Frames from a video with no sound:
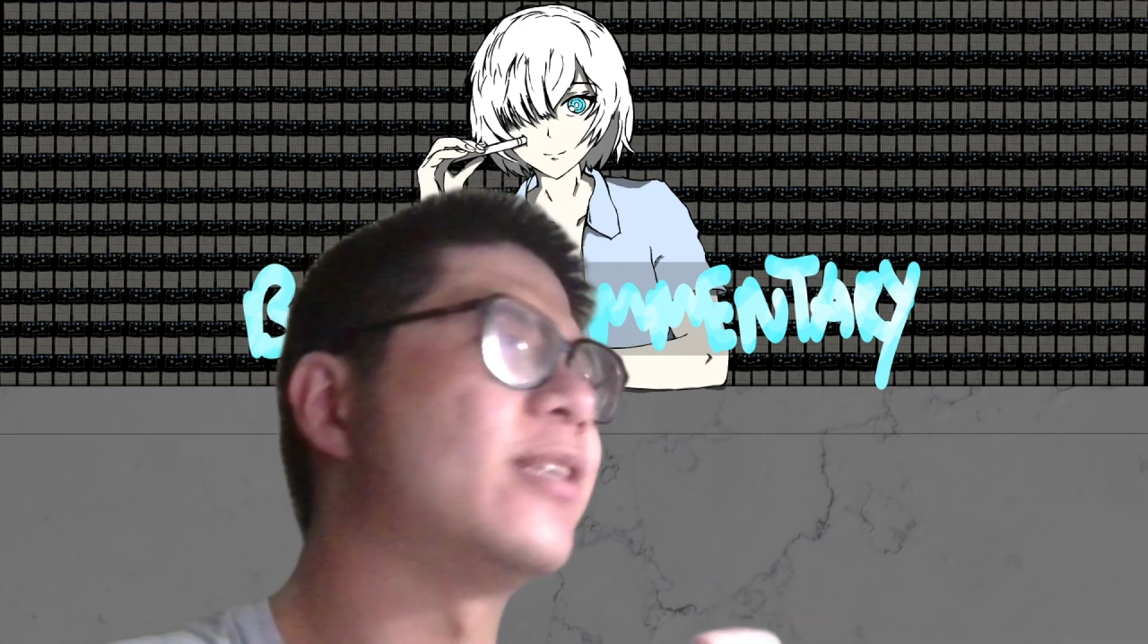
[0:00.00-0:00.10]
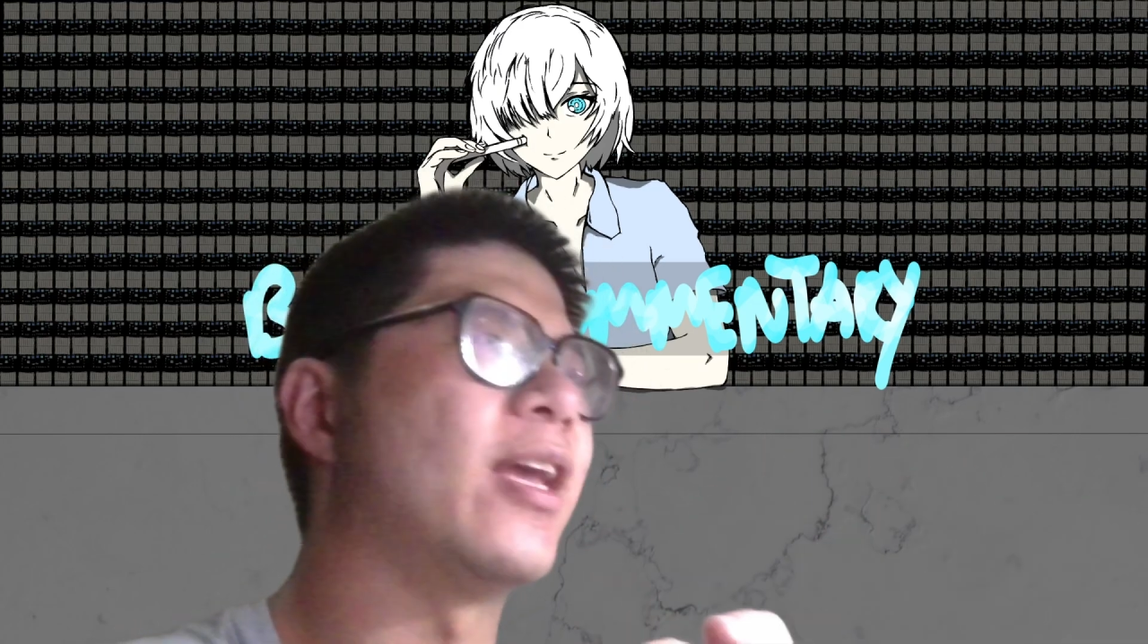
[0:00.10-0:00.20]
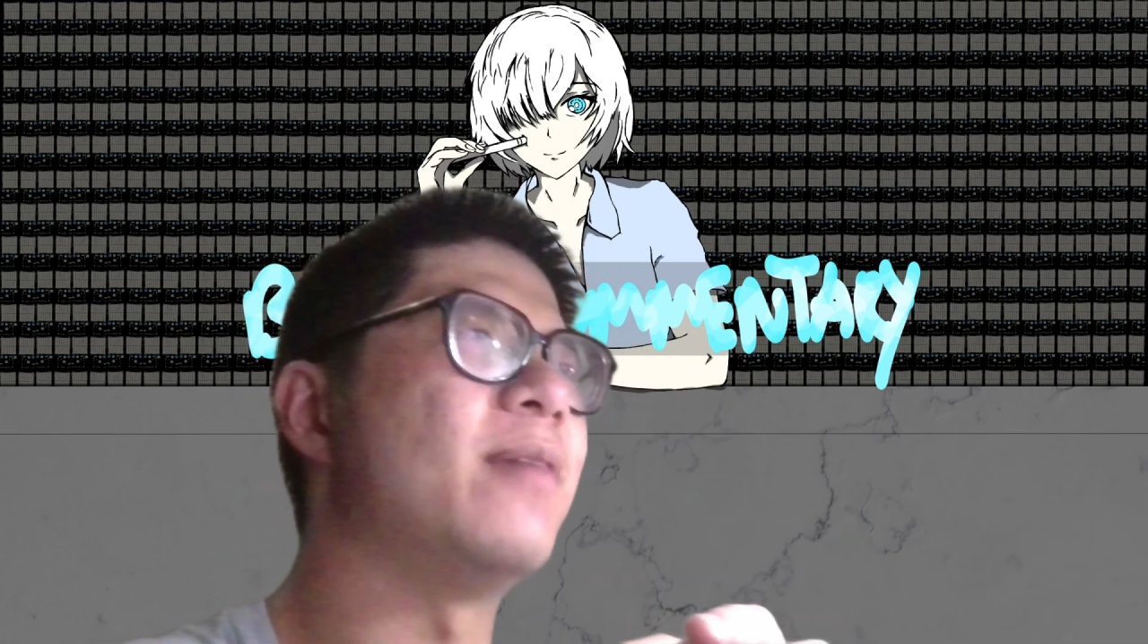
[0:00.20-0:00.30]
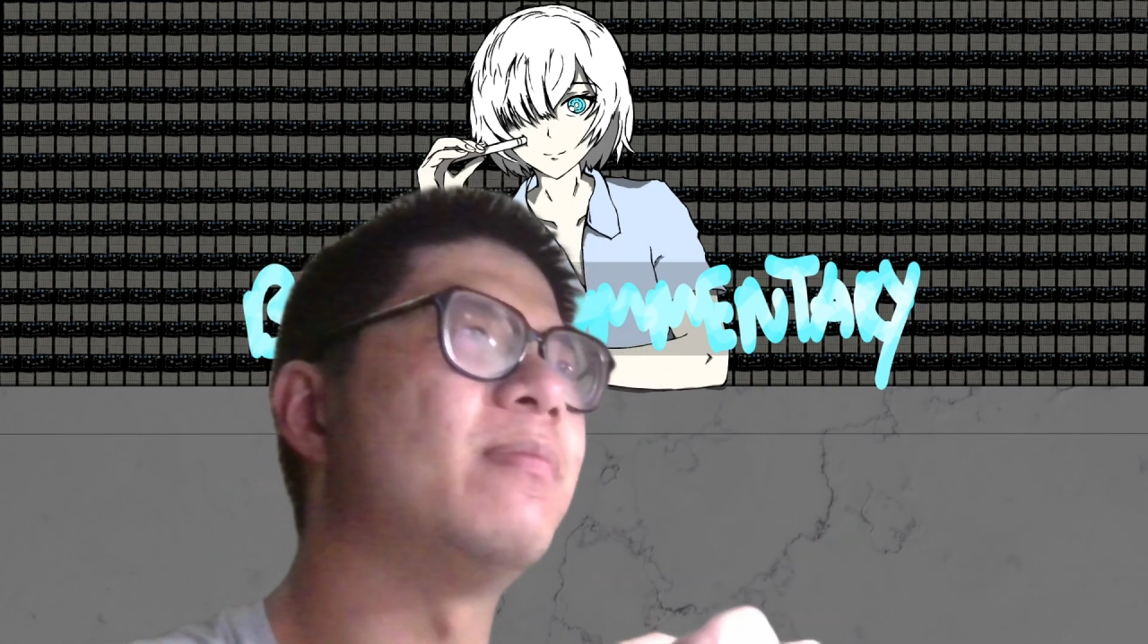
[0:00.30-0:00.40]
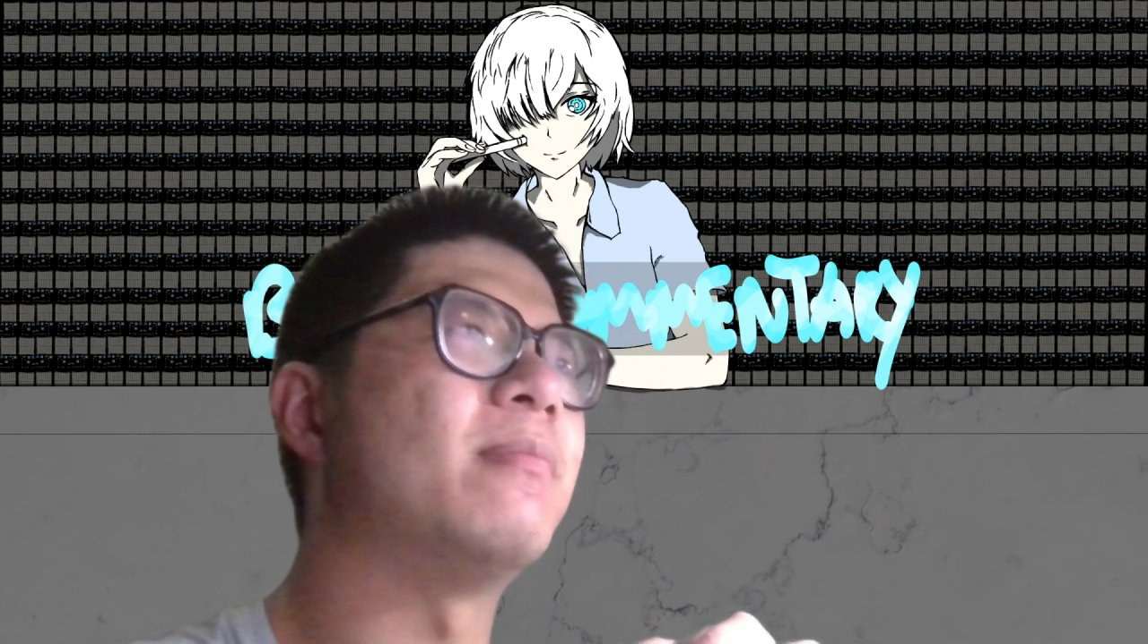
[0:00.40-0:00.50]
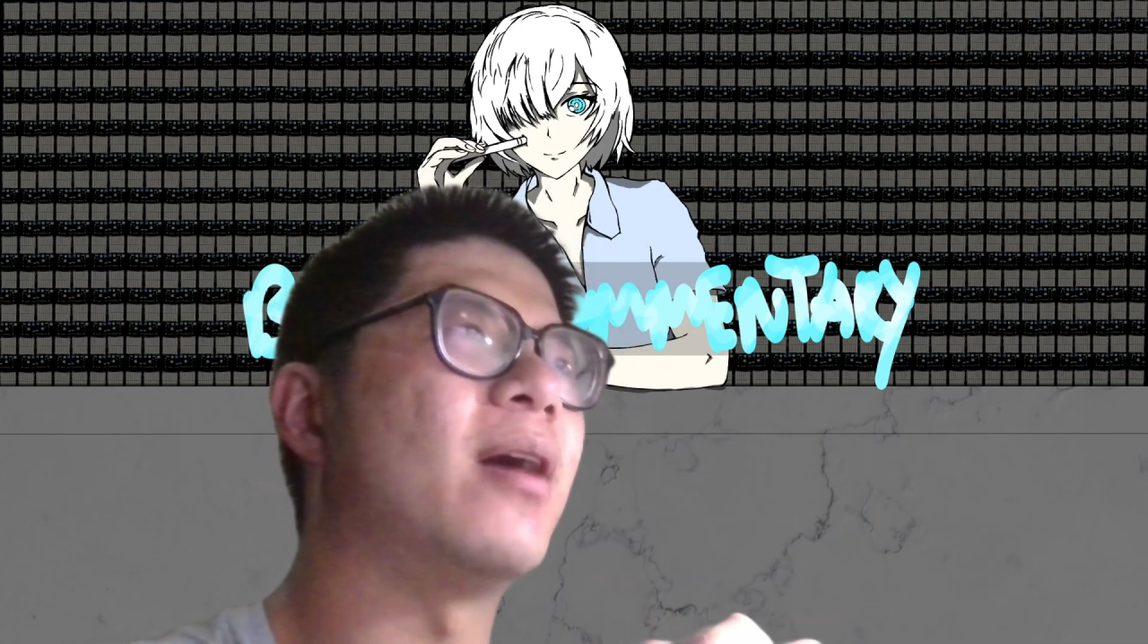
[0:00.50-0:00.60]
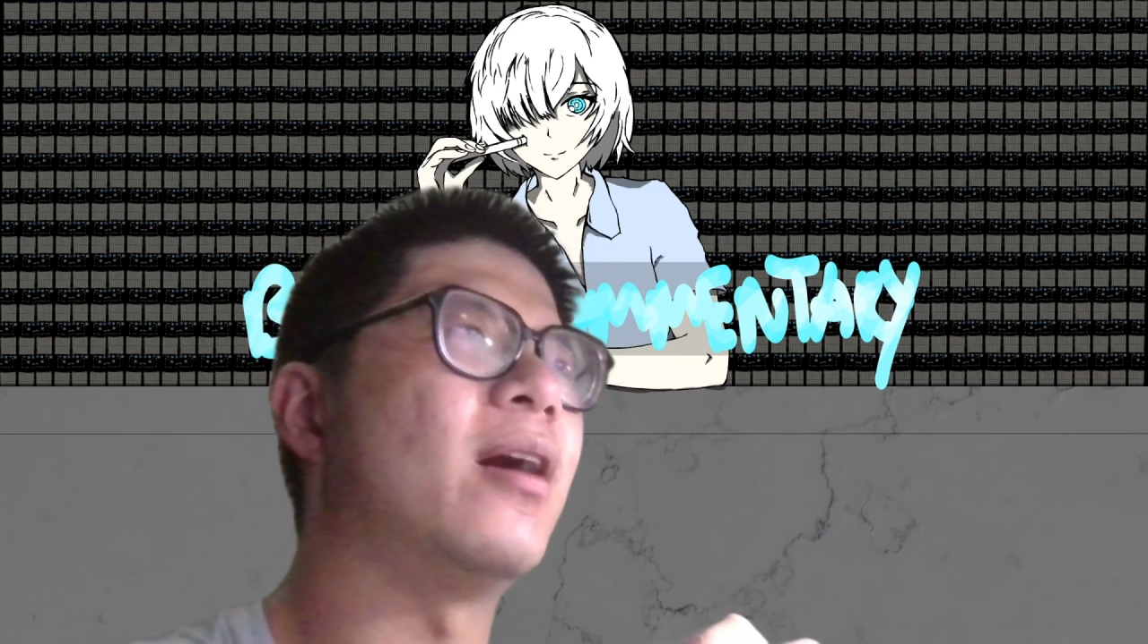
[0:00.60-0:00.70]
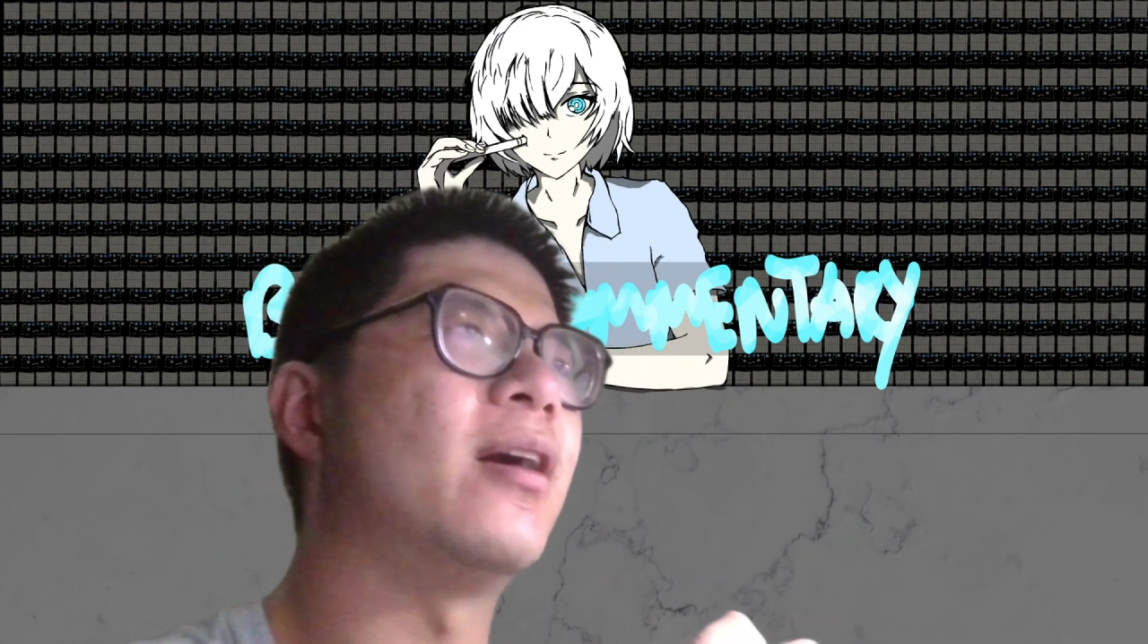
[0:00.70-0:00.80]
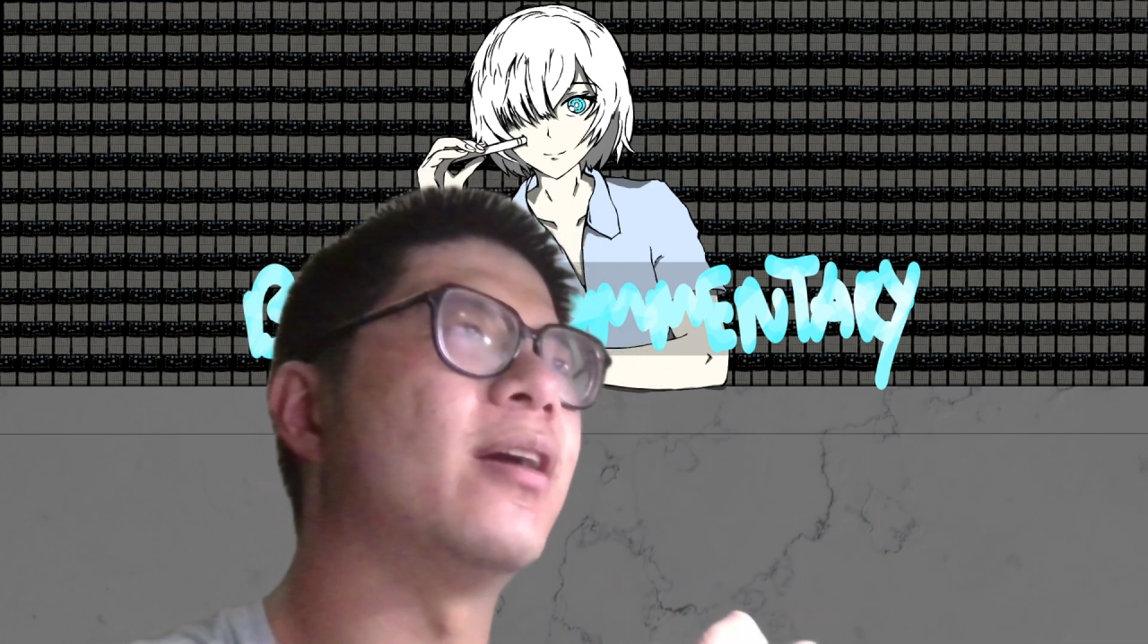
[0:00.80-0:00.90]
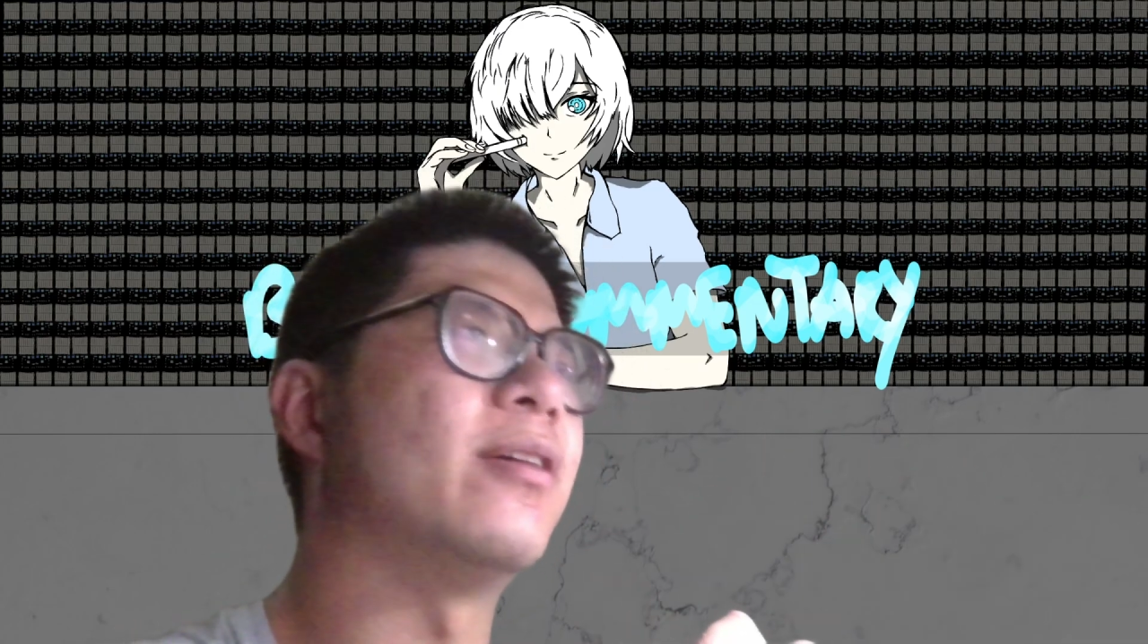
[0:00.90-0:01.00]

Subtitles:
keeping my eye